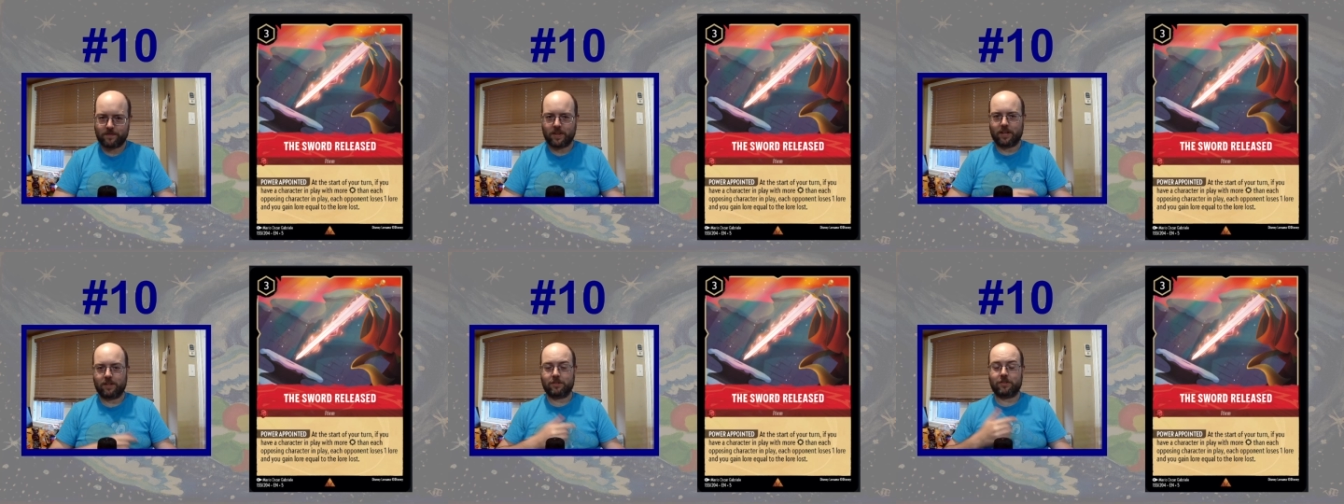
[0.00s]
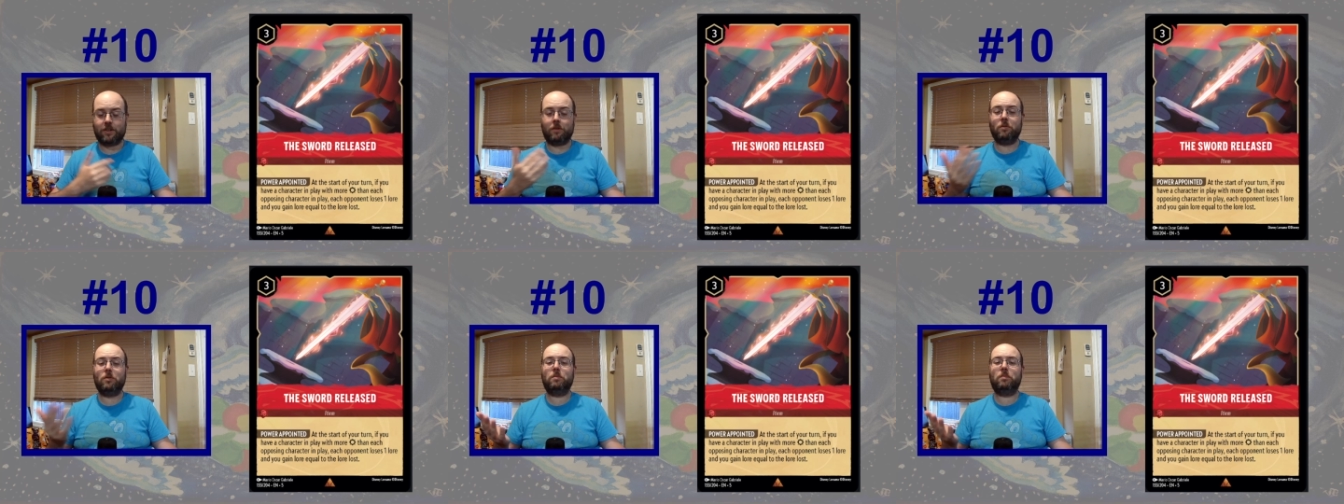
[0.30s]
So
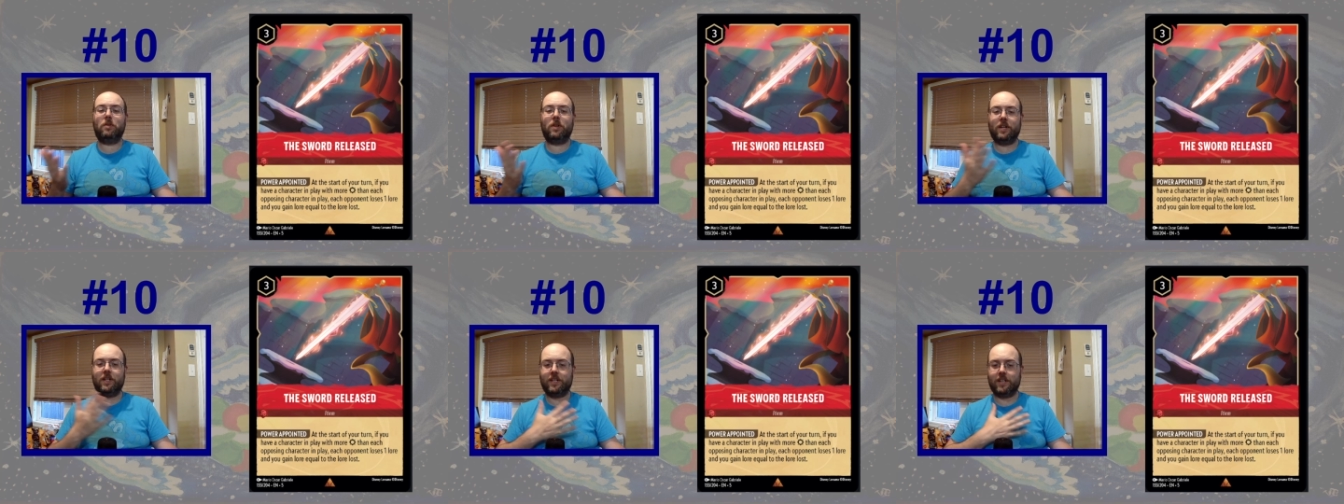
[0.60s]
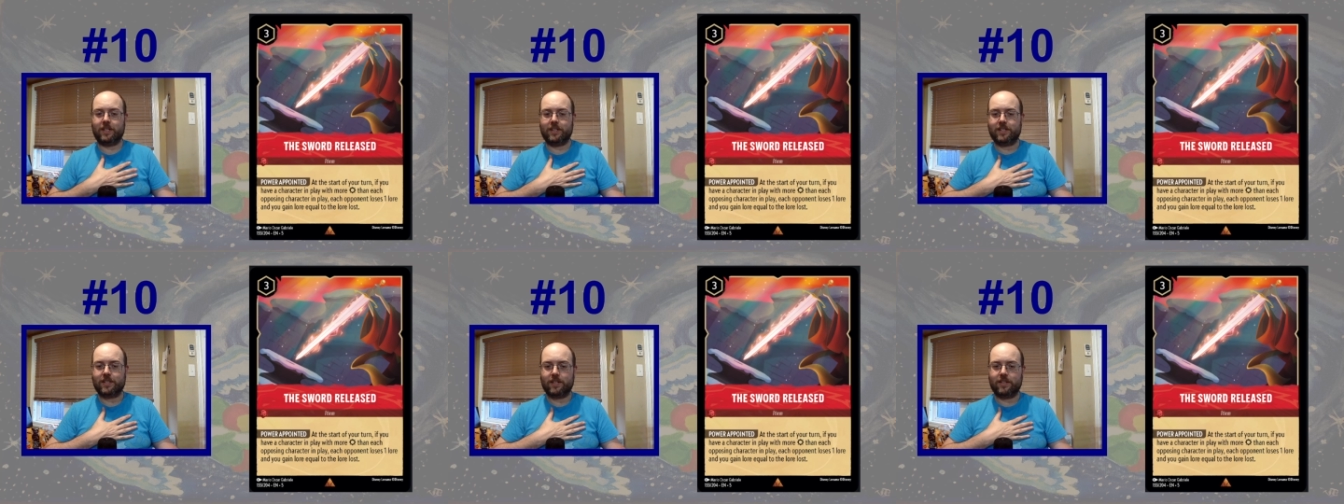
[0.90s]
I would play
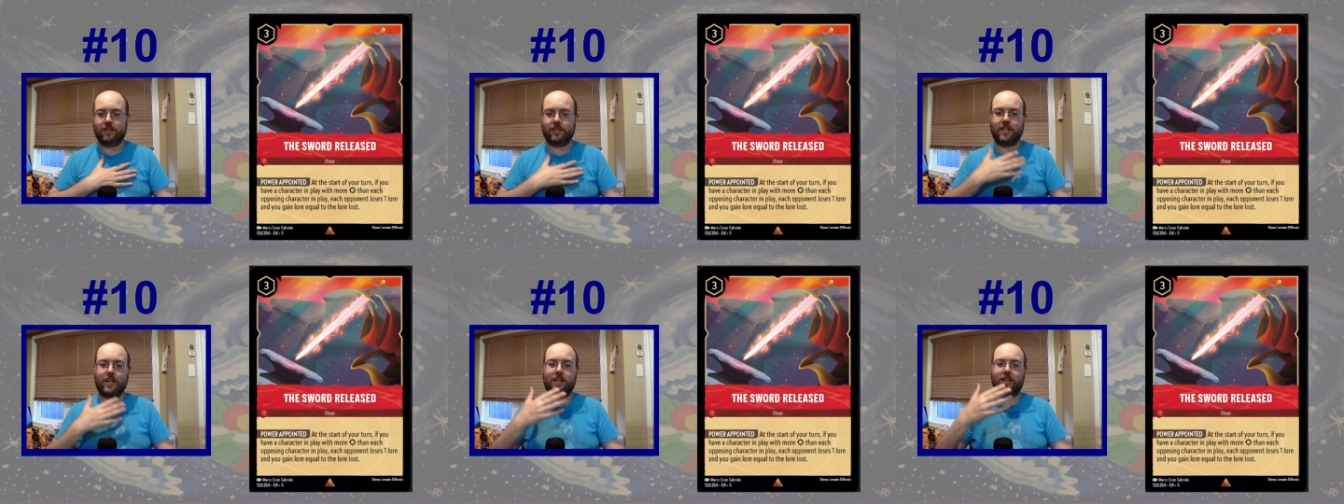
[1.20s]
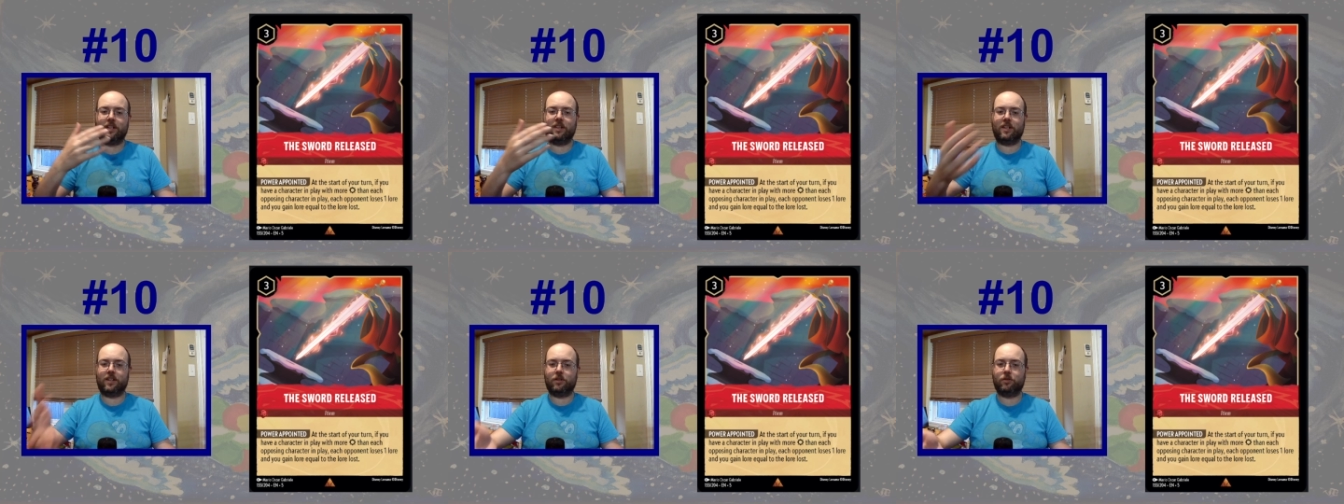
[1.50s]
this in a
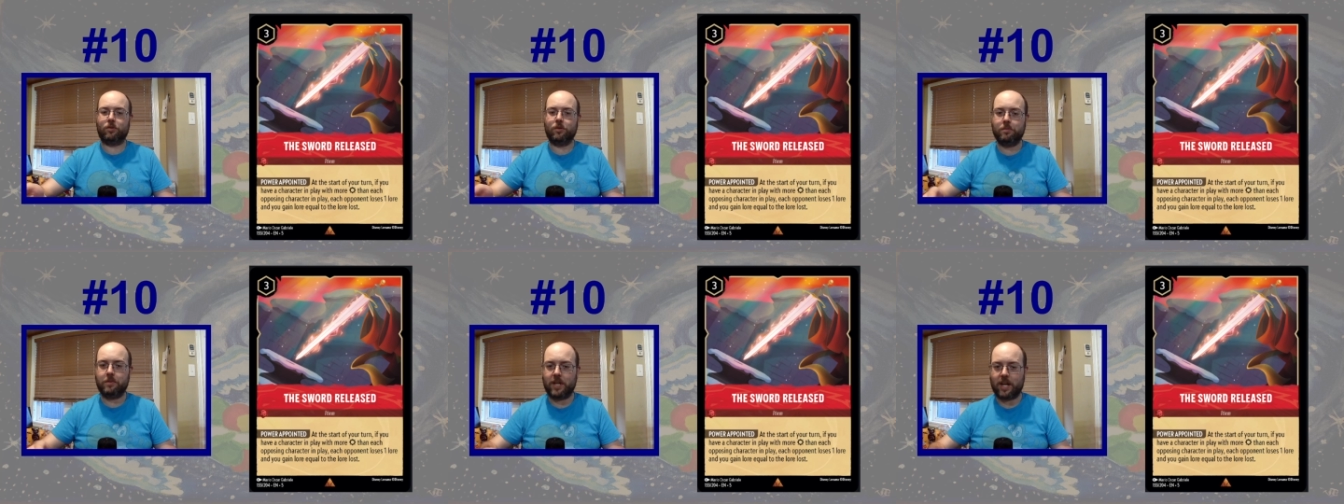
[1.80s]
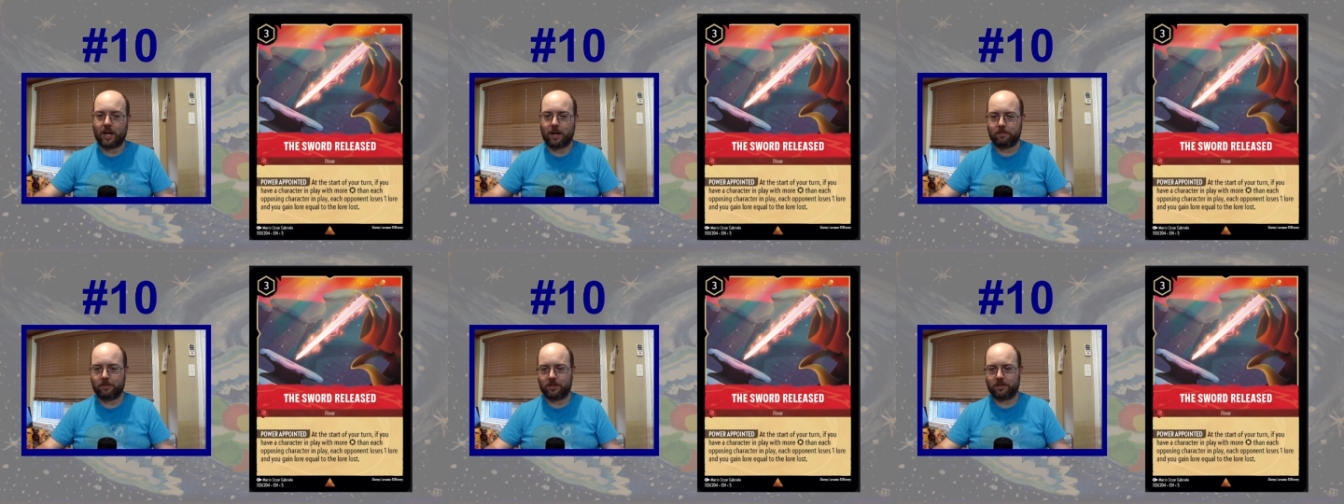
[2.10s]
deck like Ruby
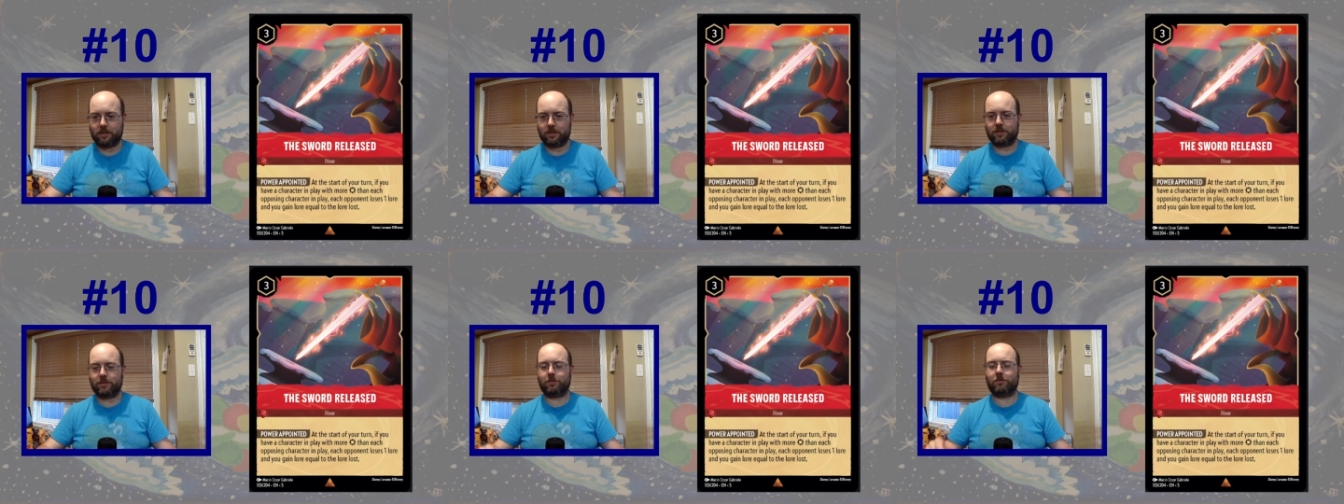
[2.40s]
Amethyst